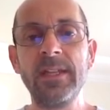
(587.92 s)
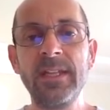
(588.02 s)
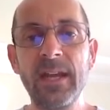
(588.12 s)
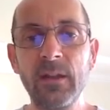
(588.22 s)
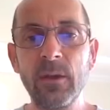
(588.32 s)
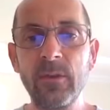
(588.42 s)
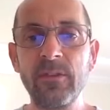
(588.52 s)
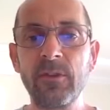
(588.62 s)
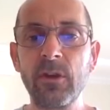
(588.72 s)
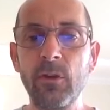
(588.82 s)

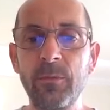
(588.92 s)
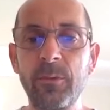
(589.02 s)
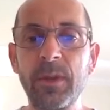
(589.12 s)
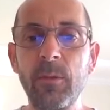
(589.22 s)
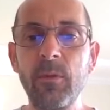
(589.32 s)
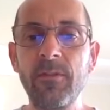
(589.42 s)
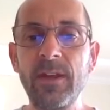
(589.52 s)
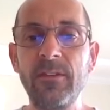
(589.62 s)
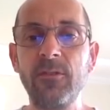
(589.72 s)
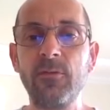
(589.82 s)
yellows in the columns to begin with,
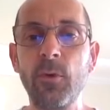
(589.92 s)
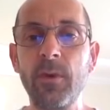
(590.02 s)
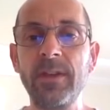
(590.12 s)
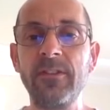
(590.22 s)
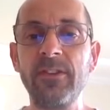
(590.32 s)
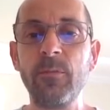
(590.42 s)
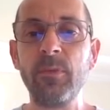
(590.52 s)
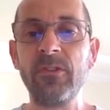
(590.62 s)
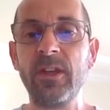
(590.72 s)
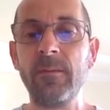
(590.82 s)

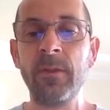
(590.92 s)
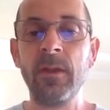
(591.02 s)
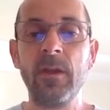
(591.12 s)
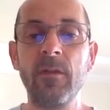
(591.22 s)
84-87%.